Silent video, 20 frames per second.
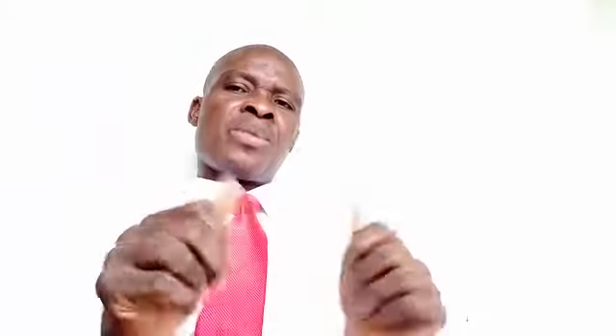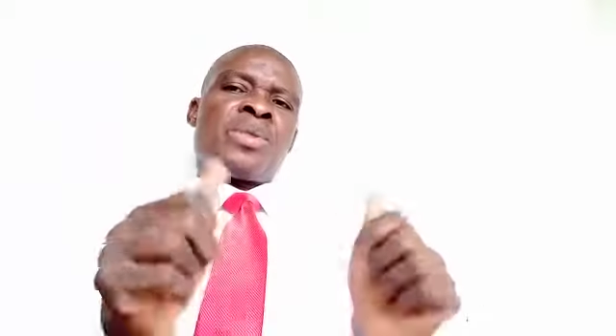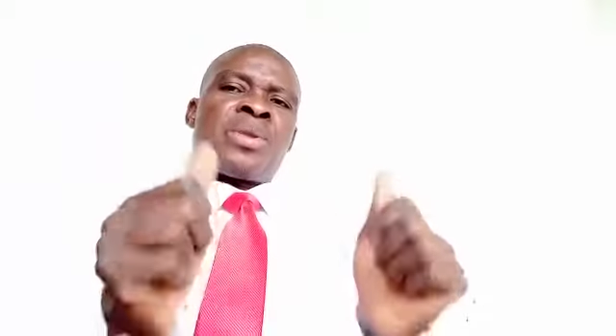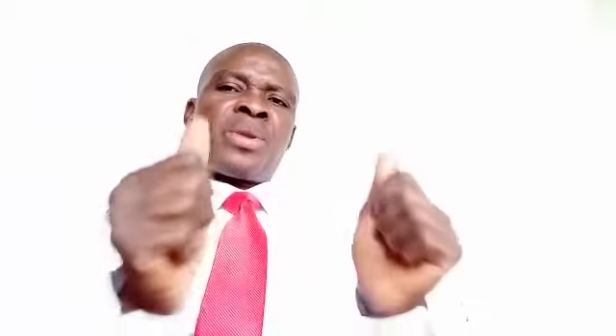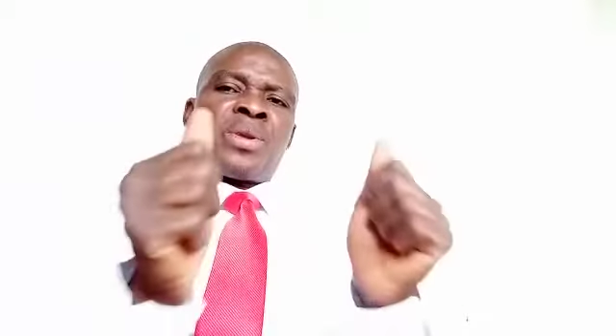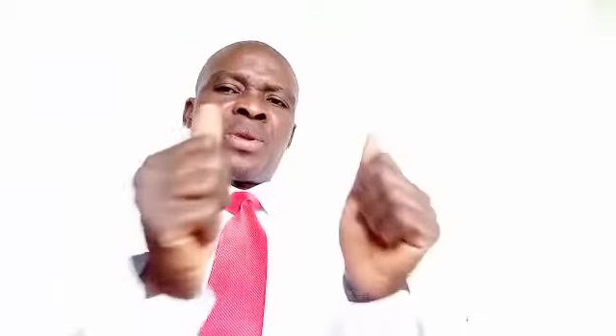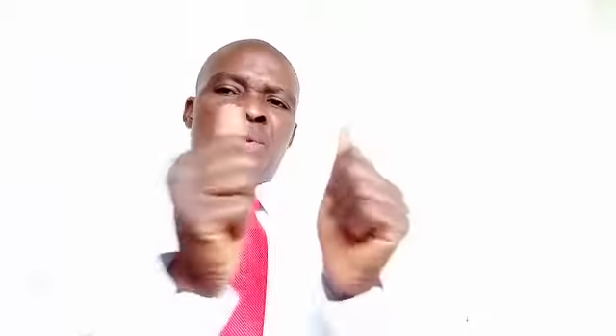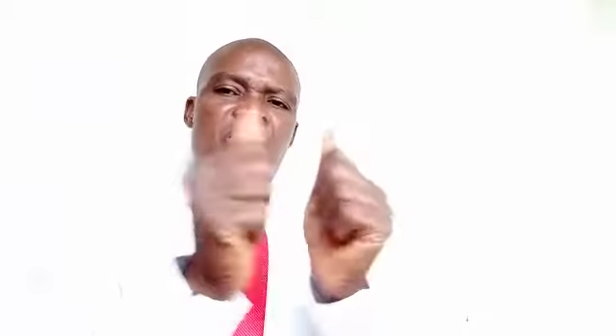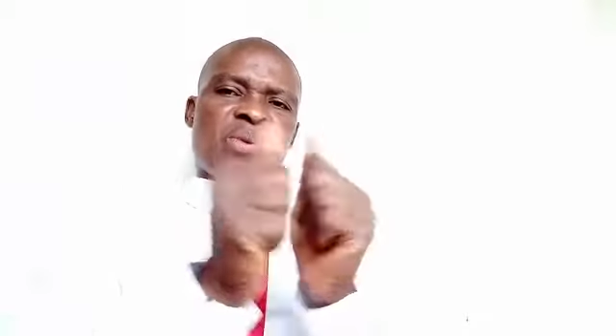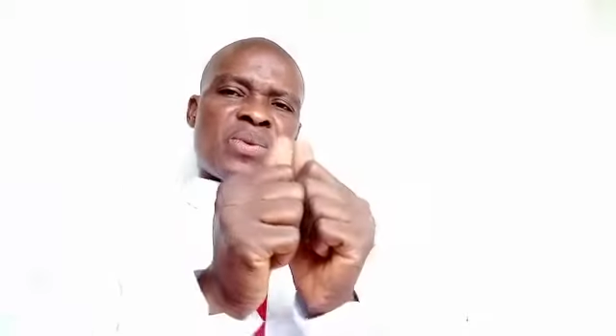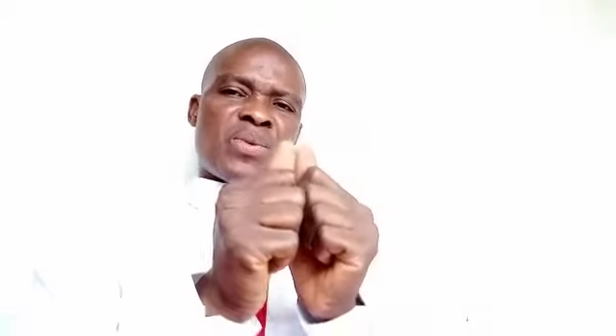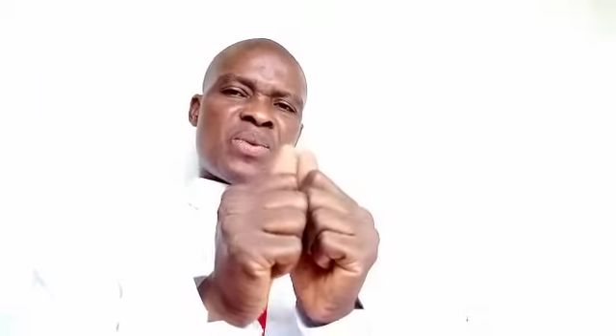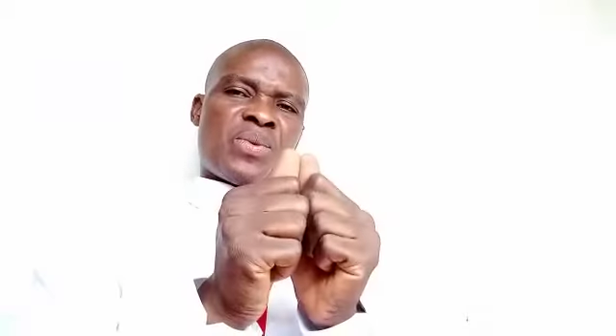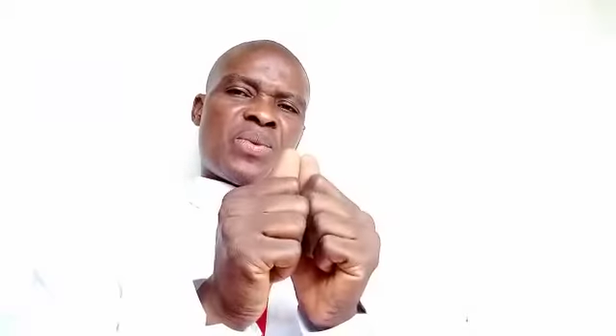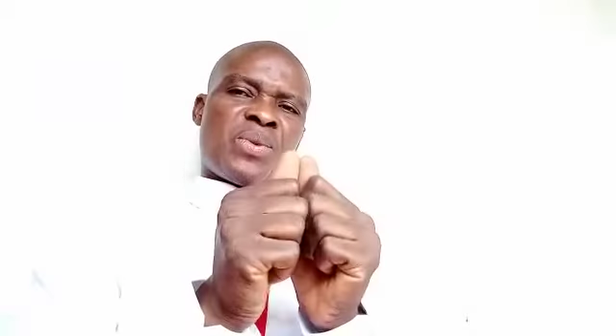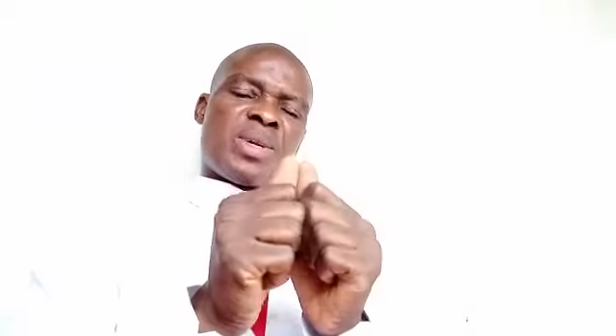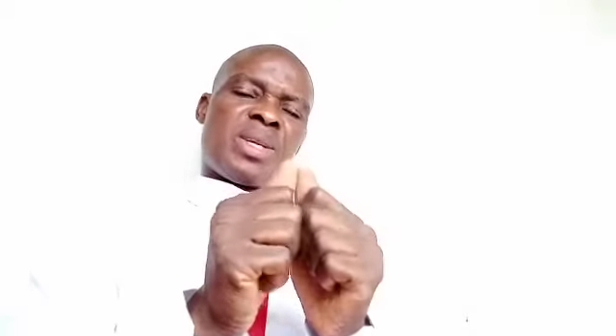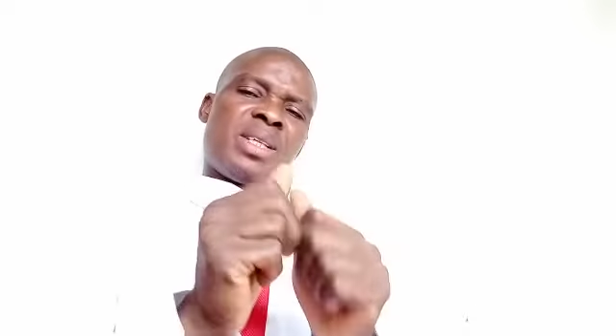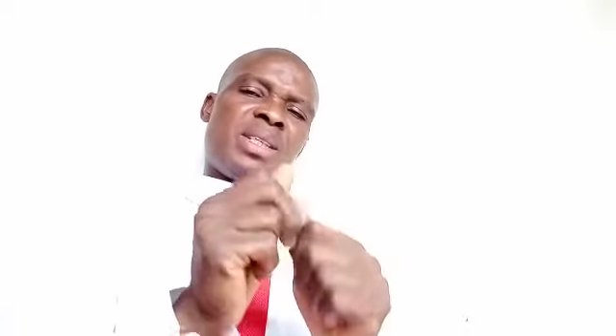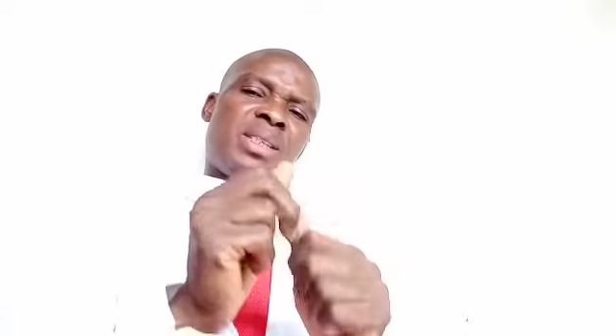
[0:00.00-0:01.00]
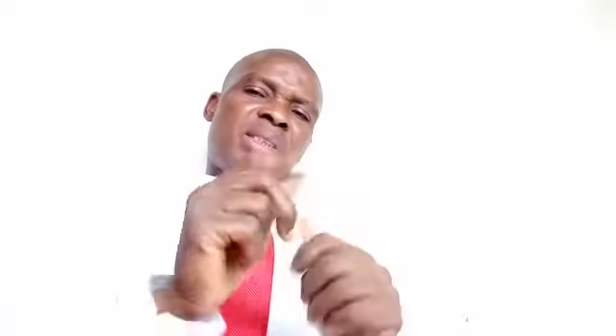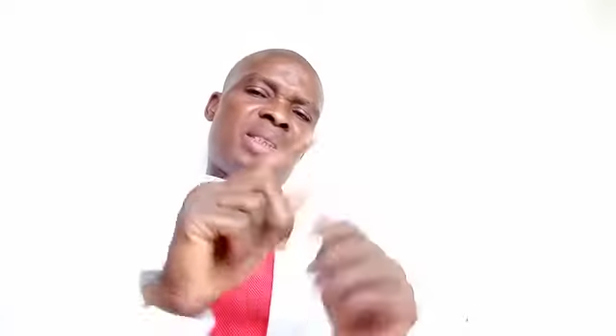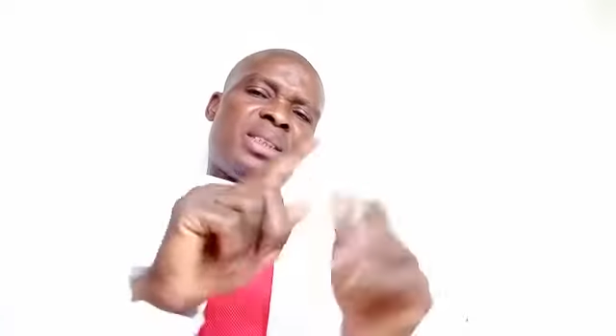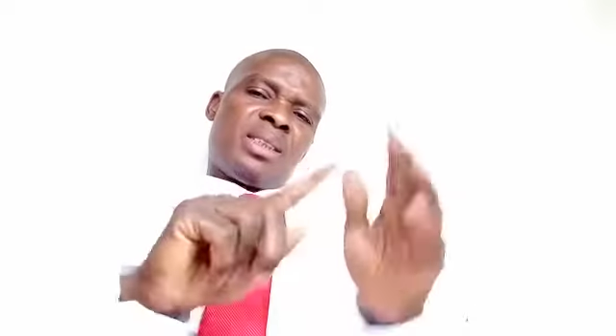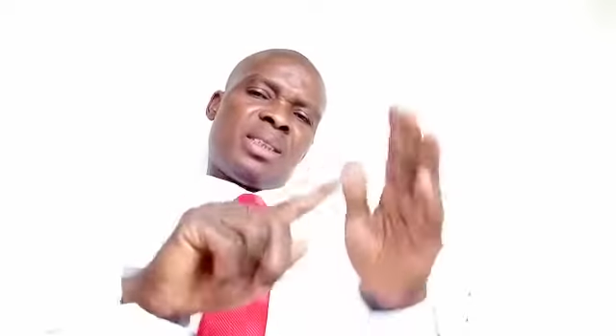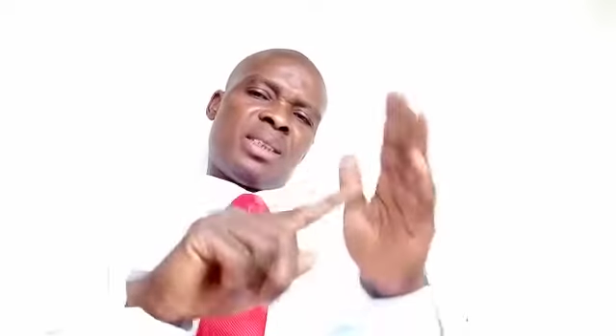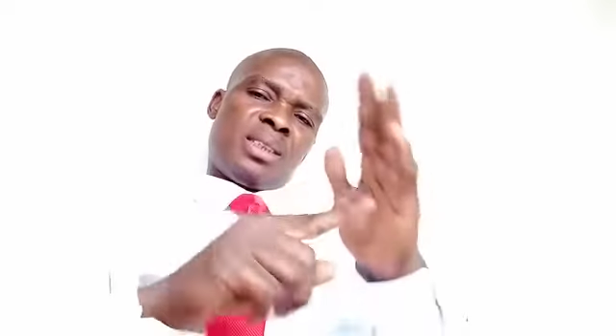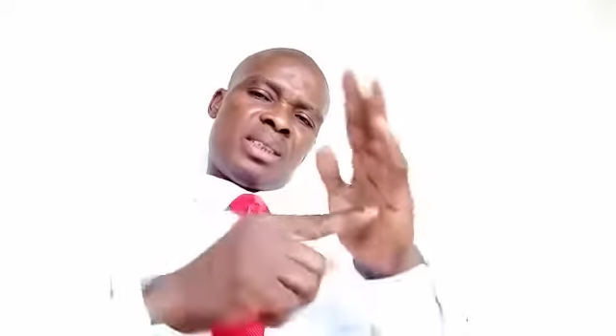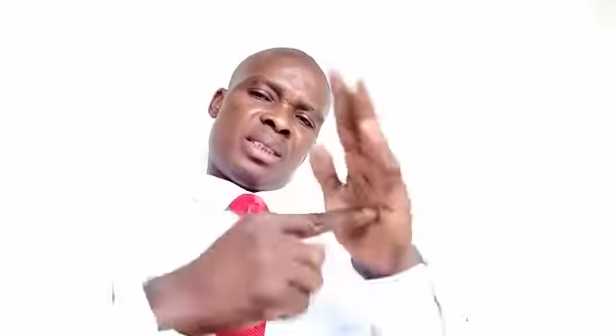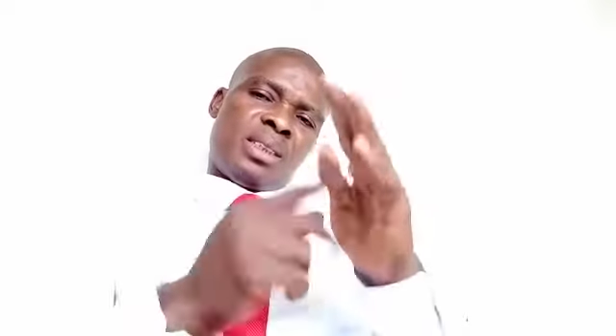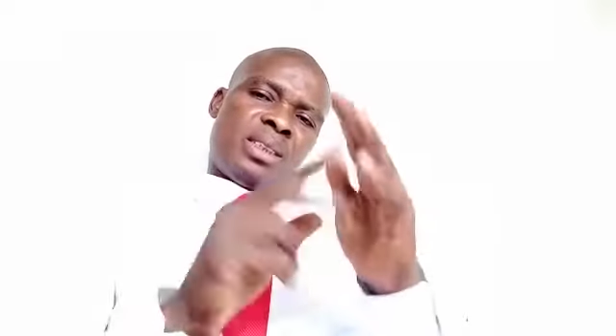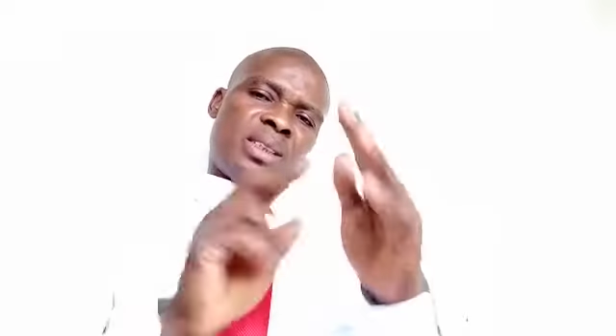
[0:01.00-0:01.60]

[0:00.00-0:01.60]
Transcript: passive sentences.